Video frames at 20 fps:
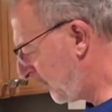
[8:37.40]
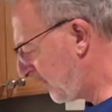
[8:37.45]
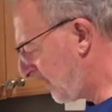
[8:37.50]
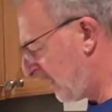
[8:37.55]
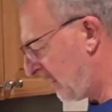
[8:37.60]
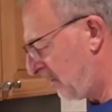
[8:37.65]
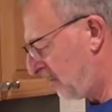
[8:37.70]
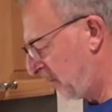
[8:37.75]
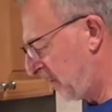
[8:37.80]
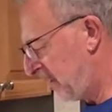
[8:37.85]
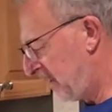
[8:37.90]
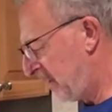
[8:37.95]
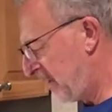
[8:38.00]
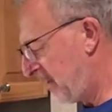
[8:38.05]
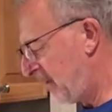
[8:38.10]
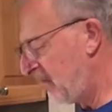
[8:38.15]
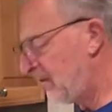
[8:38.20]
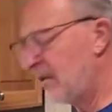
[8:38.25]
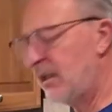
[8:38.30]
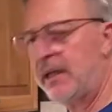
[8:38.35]
that are in
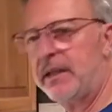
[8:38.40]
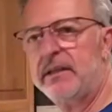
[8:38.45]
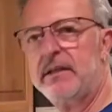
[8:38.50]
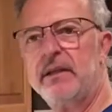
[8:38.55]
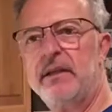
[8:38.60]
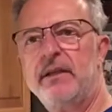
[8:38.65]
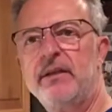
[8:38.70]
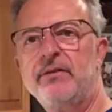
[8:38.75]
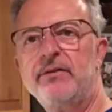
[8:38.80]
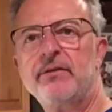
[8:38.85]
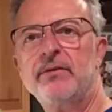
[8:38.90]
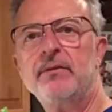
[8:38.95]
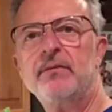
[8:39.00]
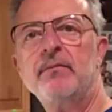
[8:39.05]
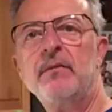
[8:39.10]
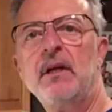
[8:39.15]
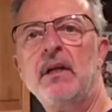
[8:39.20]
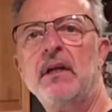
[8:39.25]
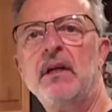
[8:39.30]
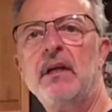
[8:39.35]
there, like this,
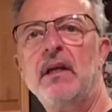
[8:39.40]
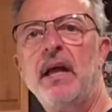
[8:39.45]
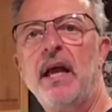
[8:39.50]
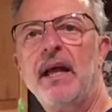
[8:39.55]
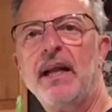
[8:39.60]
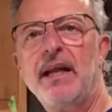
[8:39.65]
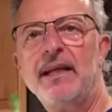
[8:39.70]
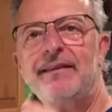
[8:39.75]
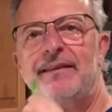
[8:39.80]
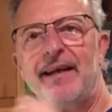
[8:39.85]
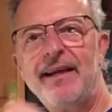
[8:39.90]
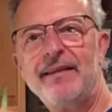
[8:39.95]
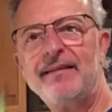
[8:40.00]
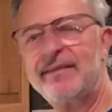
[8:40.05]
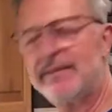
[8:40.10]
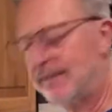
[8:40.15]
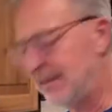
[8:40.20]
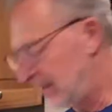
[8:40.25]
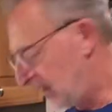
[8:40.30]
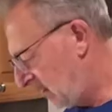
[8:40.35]
and I
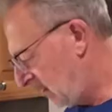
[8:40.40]
taste it.